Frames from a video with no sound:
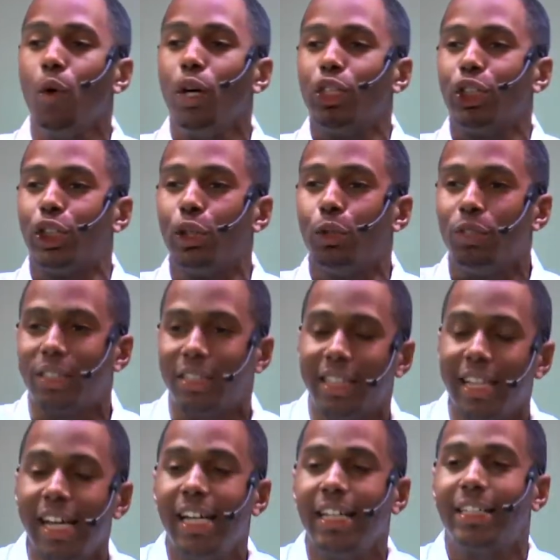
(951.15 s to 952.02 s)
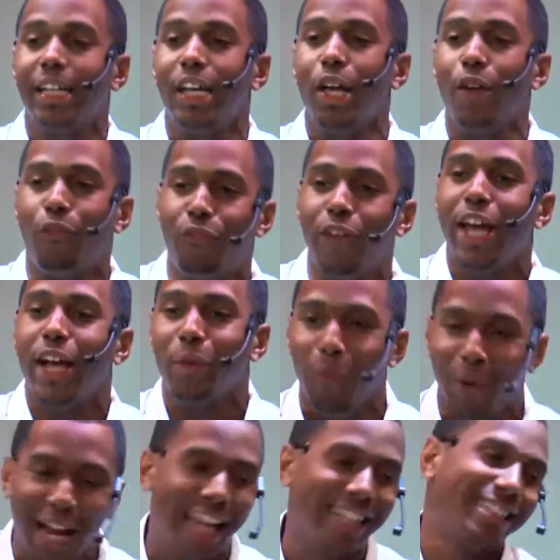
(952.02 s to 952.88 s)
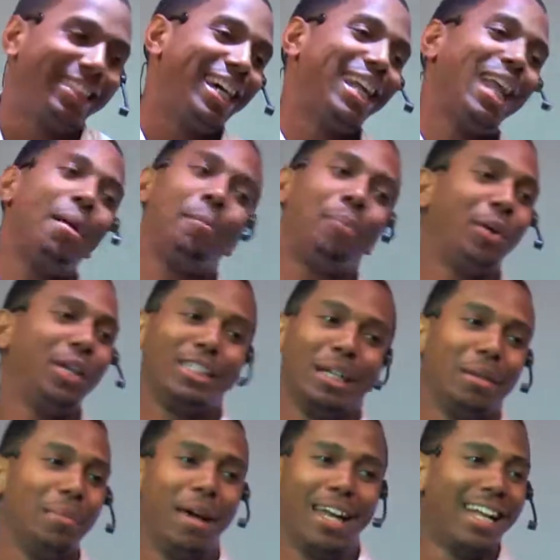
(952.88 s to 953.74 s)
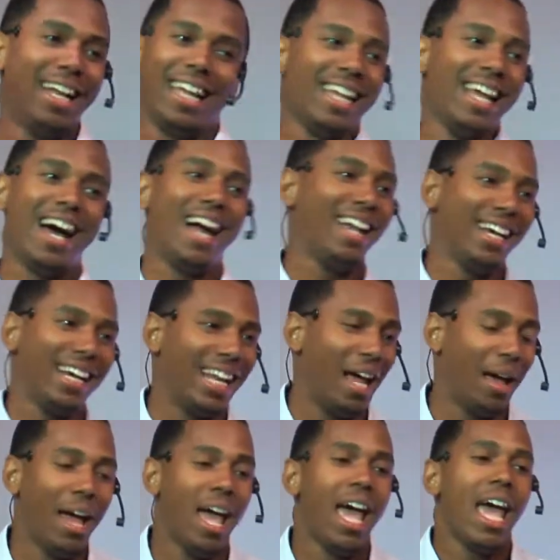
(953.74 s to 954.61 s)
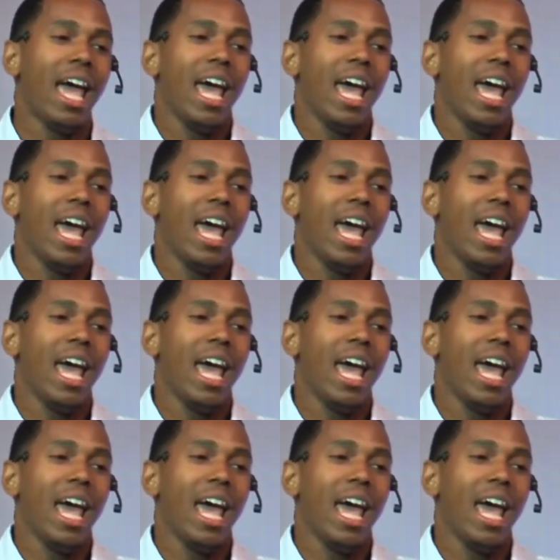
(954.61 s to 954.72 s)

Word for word: what you see to affect what I said. I'm preaching better than y'all looking at.